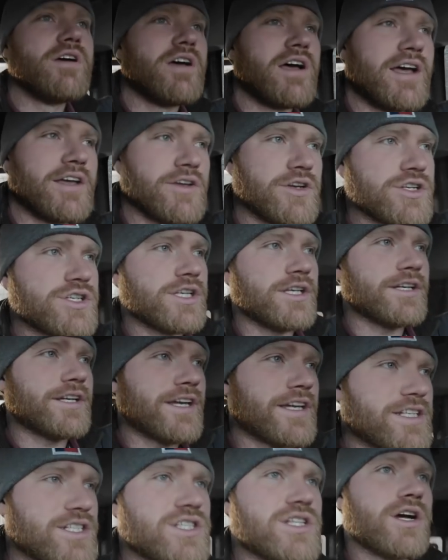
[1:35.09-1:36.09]
It usually
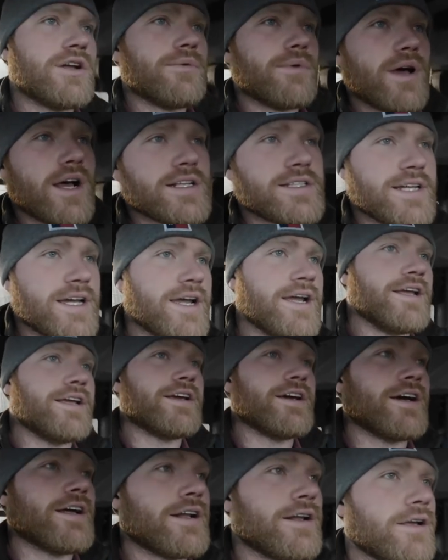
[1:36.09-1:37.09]
gets done with a
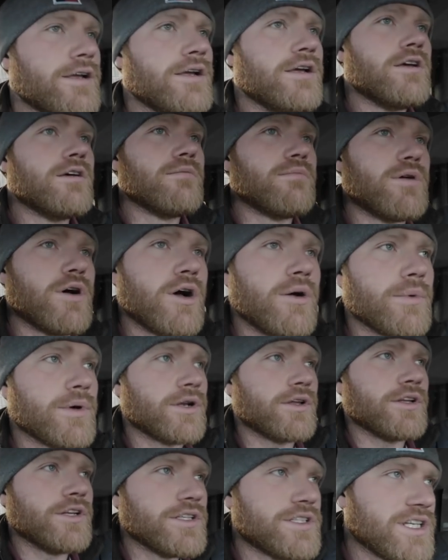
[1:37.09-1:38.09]
tanker, but we're
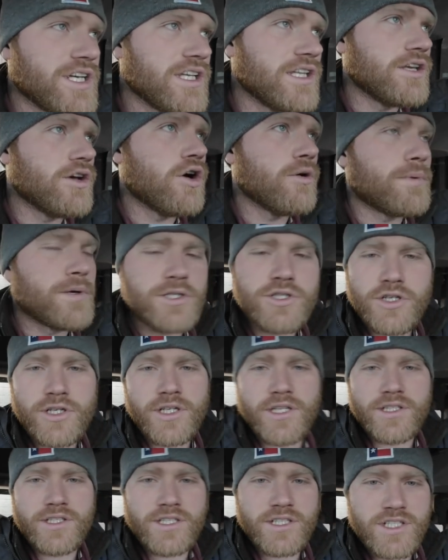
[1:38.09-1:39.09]
going to take the
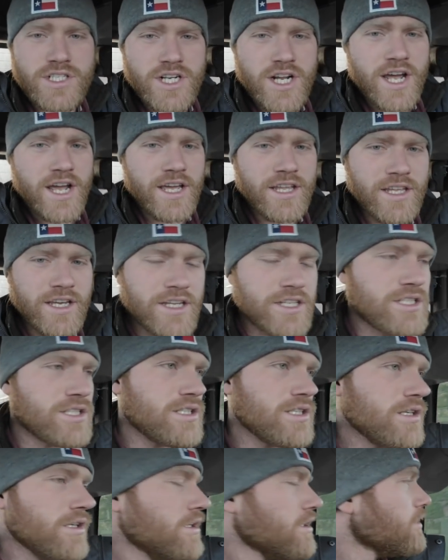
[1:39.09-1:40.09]
opportunity to try
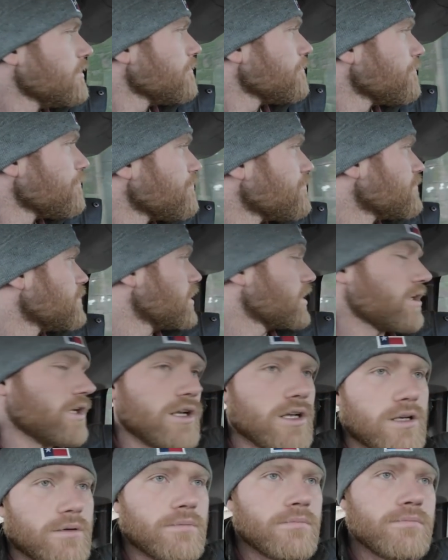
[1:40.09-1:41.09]
this. We're
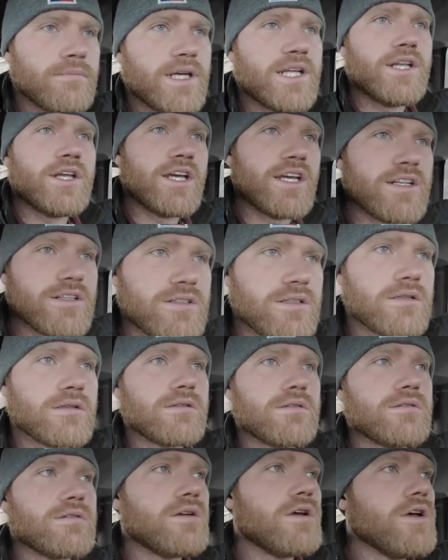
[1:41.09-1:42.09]
going to be doing
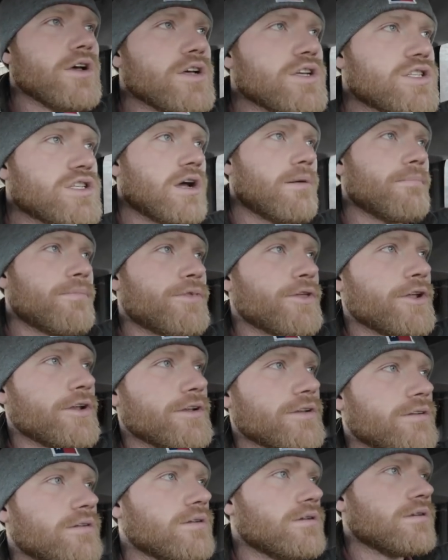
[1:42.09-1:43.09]

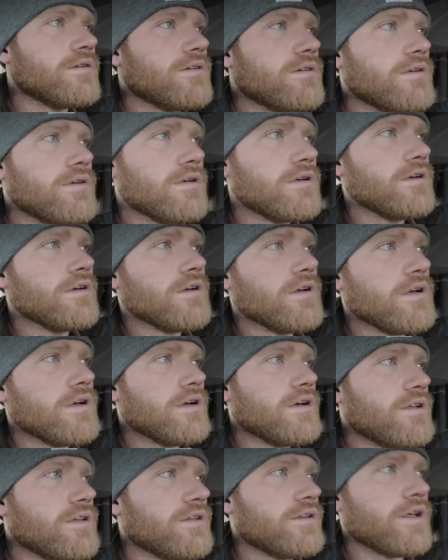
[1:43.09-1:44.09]
something
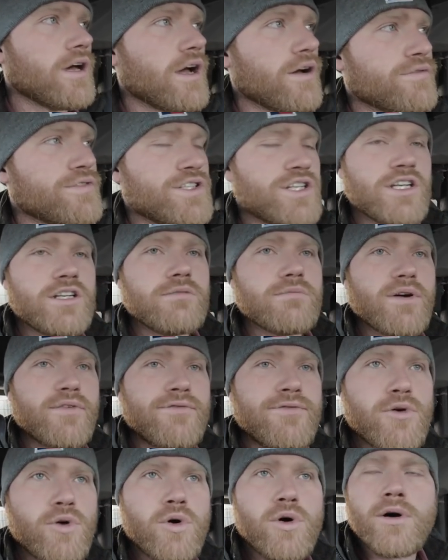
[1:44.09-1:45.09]
that I've seen
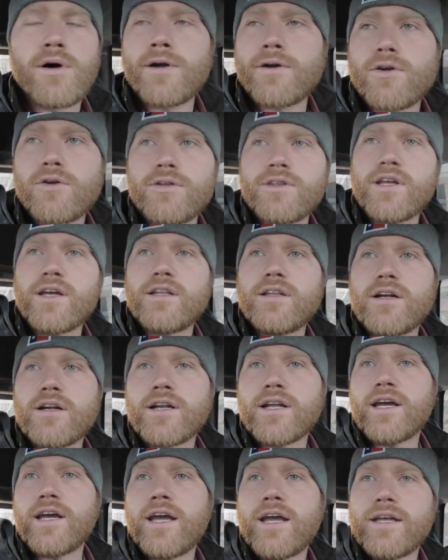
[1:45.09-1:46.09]
before on the
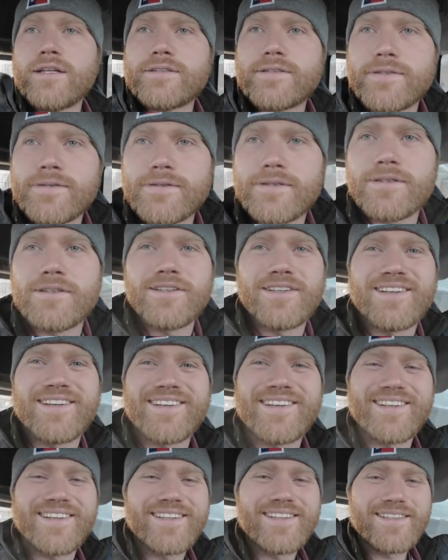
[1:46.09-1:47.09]

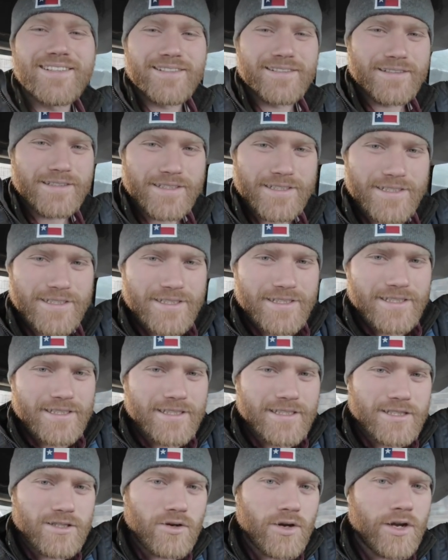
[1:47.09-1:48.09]
internet.
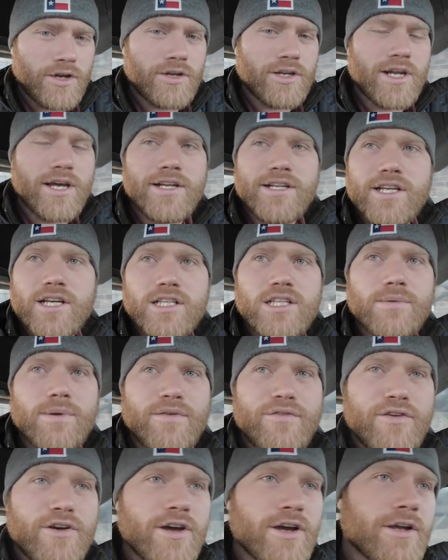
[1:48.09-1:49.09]
Quite a good idea, to be
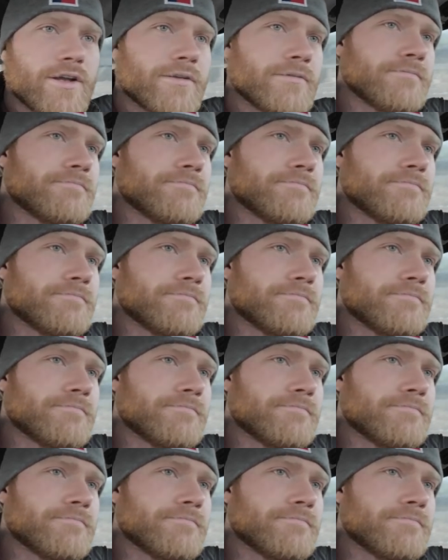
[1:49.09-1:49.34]
fair.